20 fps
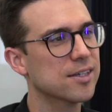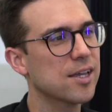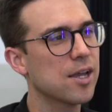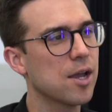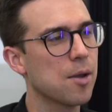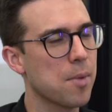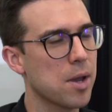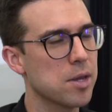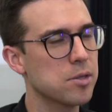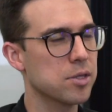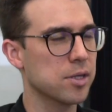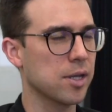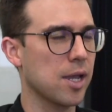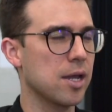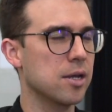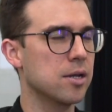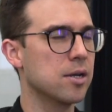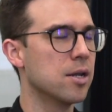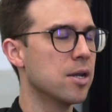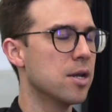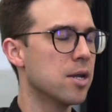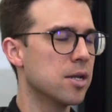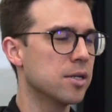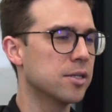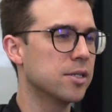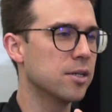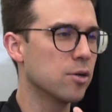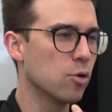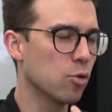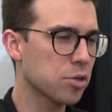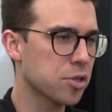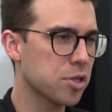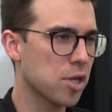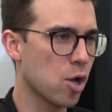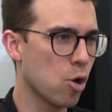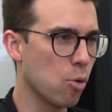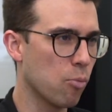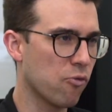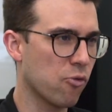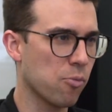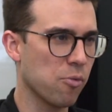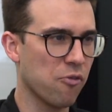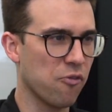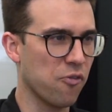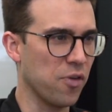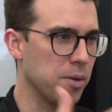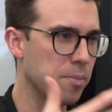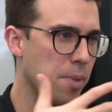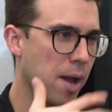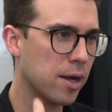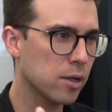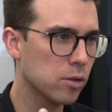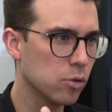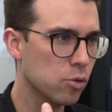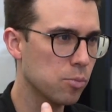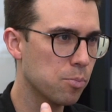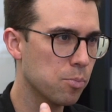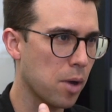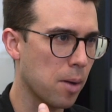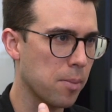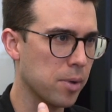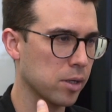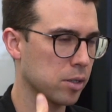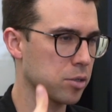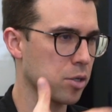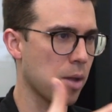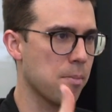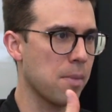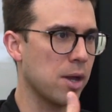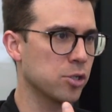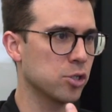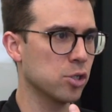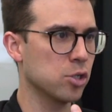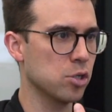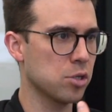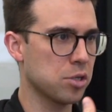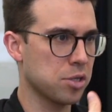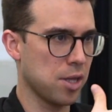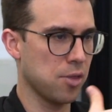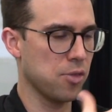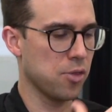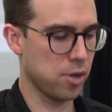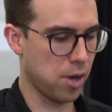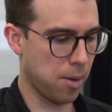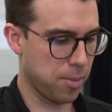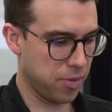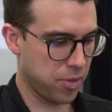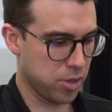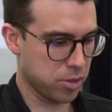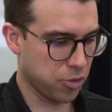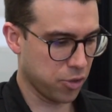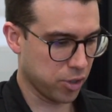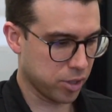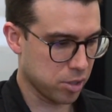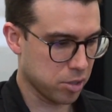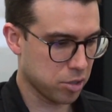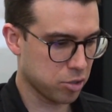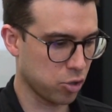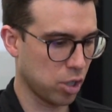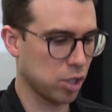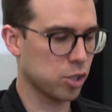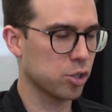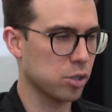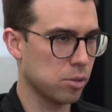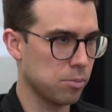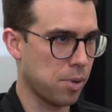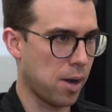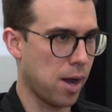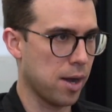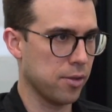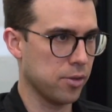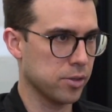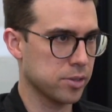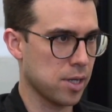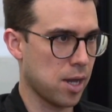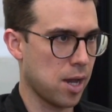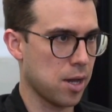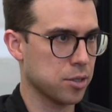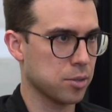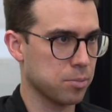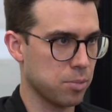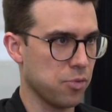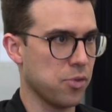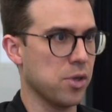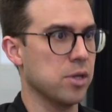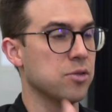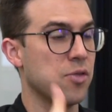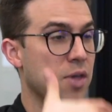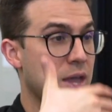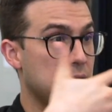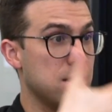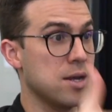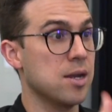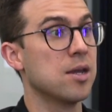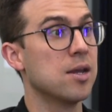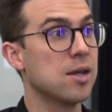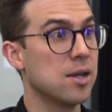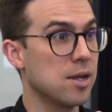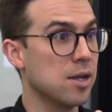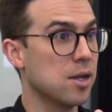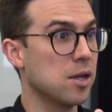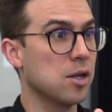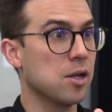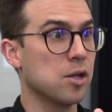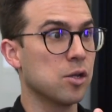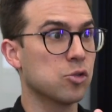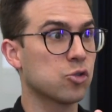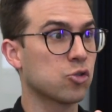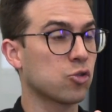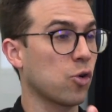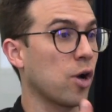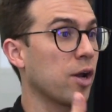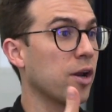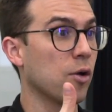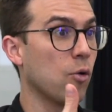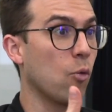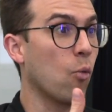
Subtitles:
Yeah, amazing. And did it also help from a feedback loop? I mean, because I imagine you said that, I mean, there's the construction part of the task, but there's then trying to,